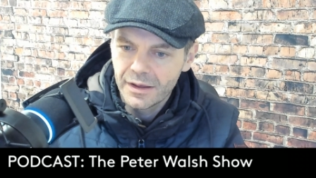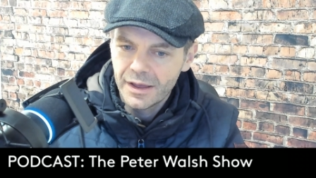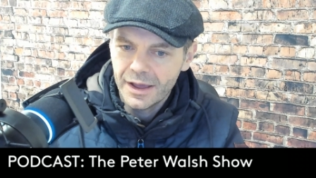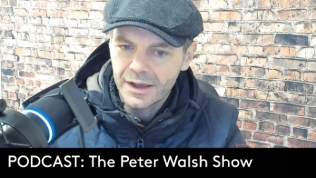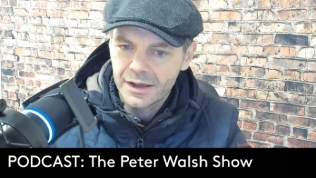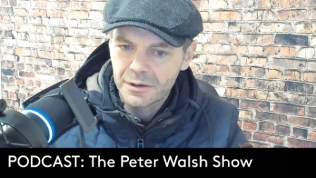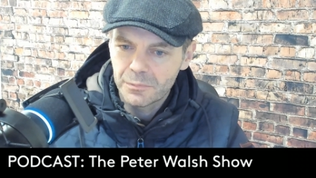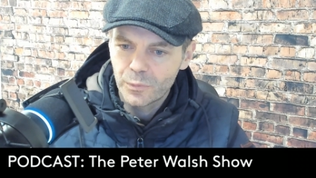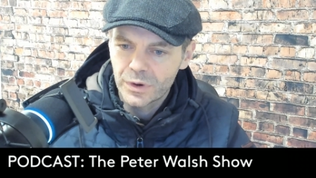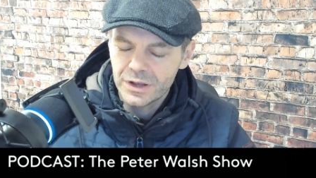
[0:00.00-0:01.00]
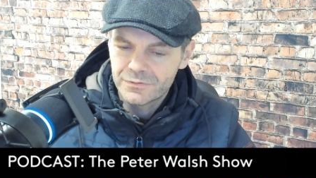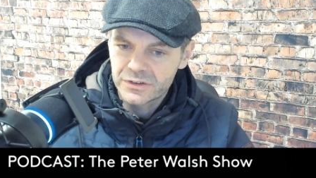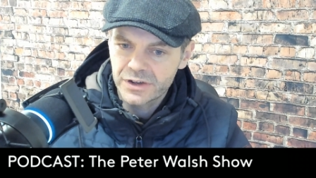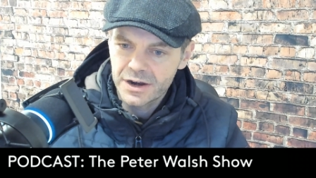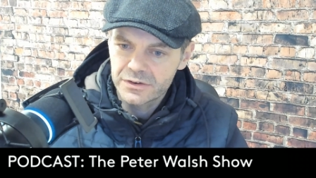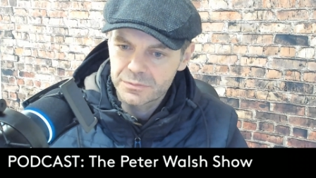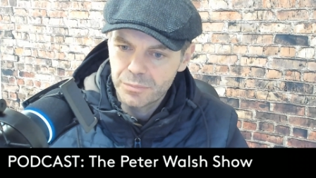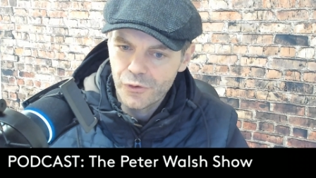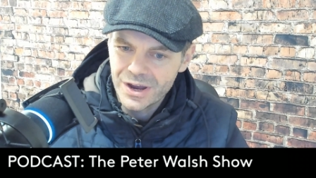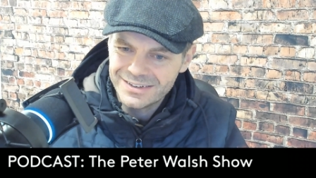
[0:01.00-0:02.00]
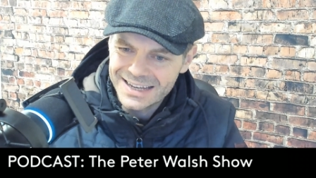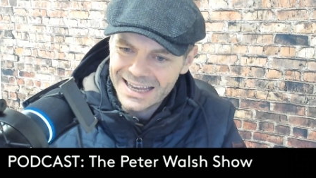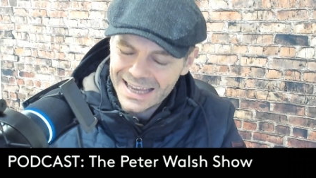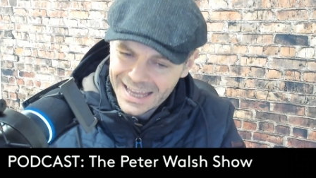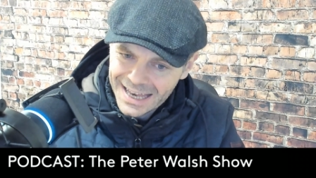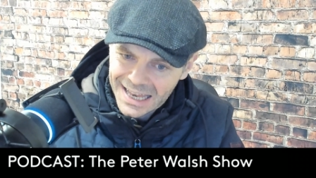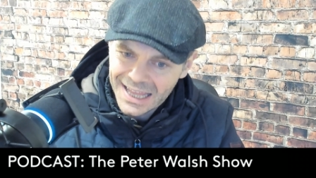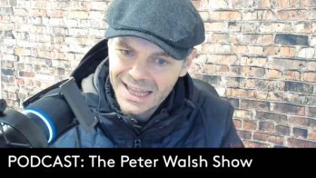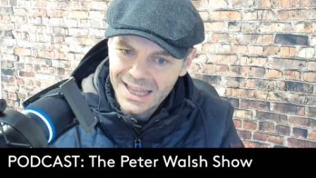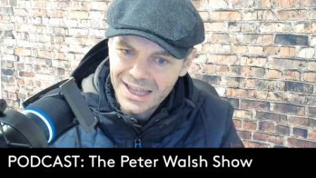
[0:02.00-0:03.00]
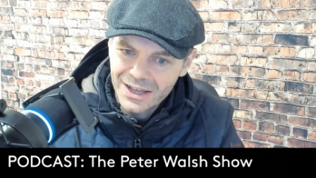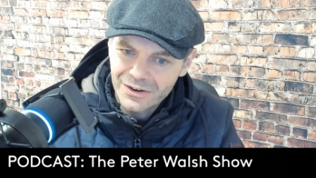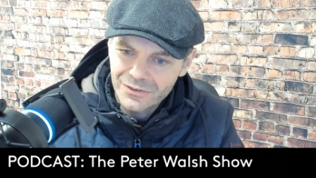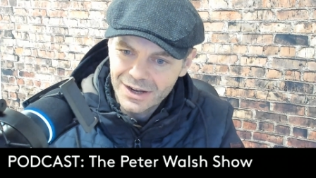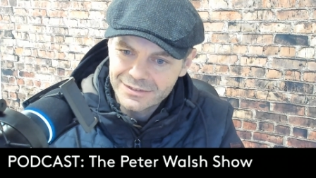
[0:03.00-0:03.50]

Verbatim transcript: um, where you have the tires pointing in, right?